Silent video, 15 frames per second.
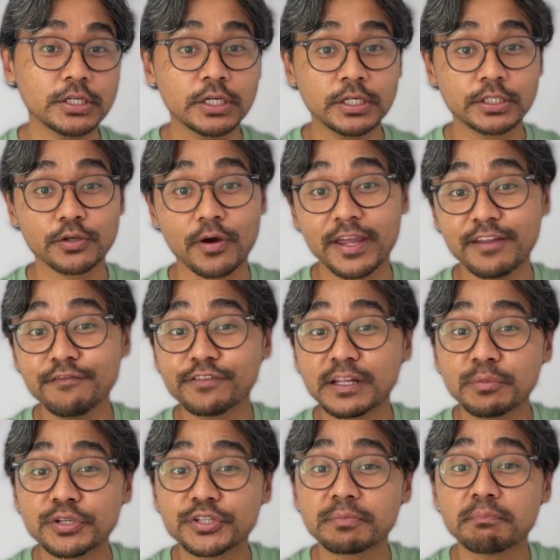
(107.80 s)
So
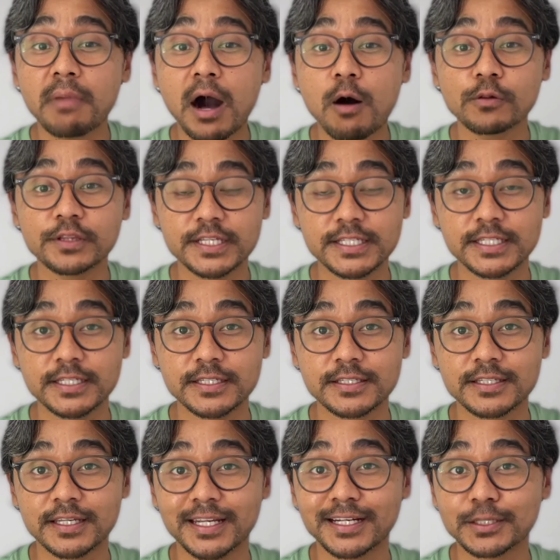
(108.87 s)
inflammatory bowel
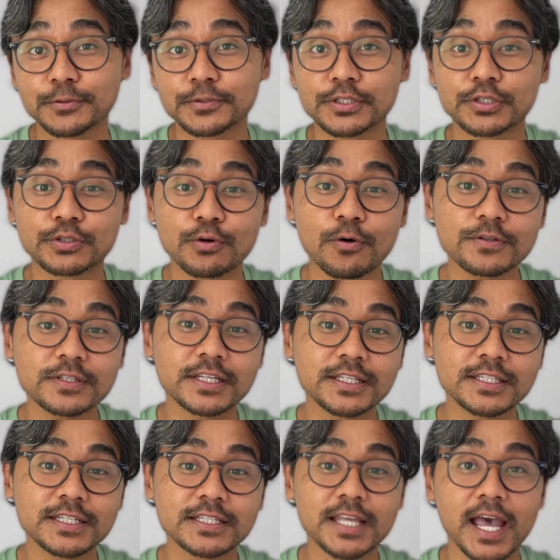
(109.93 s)
disease includes Crohn's
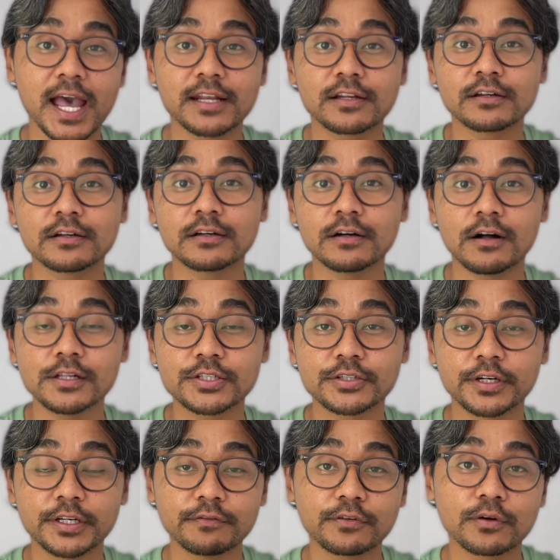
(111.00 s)
disease and
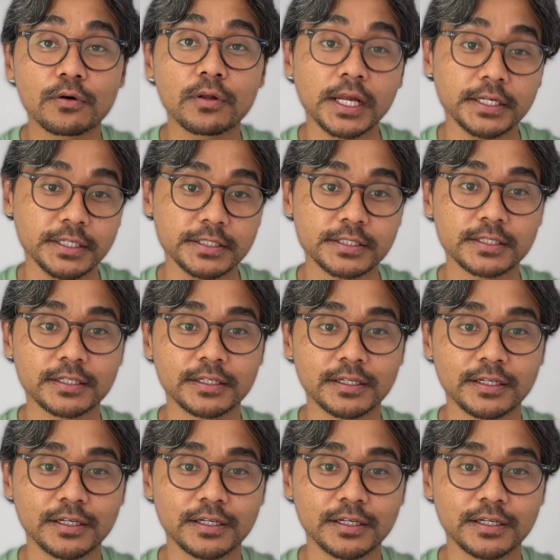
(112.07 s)
ulcerative colitis,